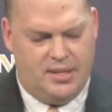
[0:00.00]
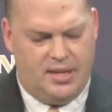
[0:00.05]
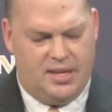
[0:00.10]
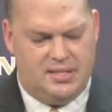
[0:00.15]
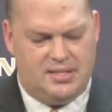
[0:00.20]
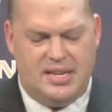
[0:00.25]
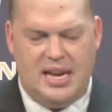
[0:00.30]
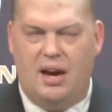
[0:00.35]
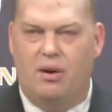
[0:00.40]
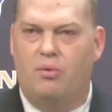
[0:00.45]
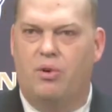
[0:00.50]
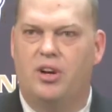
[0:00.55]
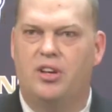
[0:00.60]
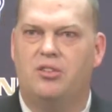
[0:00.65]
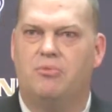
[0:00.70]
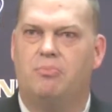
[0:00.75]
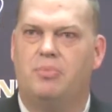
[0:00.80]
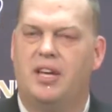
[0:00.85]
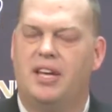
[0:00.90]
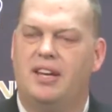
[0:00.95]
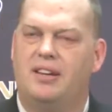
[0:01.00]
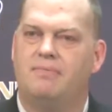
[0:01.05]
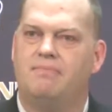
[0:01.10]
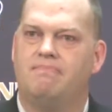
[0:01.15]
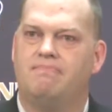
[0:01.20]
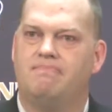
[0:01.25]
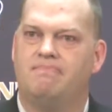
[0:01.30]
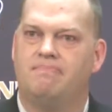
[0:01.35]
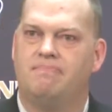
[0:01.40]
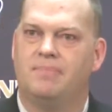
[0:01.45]
it's not where you've been,
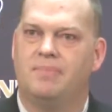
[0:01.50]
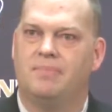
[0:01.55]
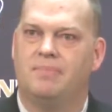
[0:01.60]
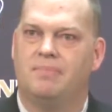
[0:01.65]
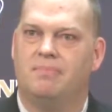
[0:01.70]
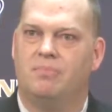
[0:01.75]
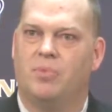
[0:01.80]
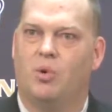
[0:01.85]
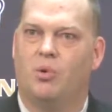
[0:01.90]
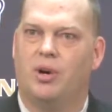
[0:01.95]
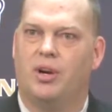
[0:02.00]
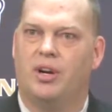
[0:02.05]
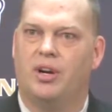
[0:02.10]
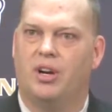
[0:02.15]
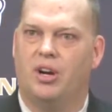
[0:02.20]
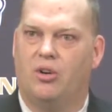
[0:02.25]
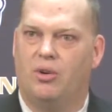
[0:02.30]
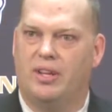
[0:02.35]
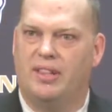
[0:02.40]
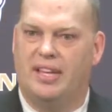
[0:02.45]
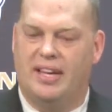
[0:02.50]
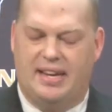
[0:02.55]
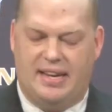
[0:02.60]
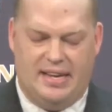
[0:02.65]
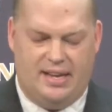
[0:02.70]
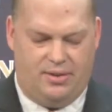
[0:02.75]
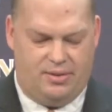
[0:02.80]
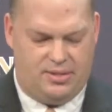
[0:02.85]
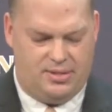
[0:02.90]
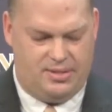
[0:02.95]
but where you're going that
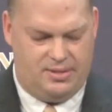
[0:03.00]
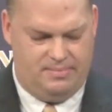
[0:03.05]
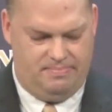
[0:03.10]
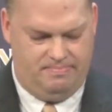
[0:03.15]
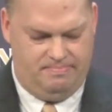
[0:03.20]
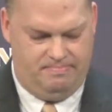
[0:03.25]
counts.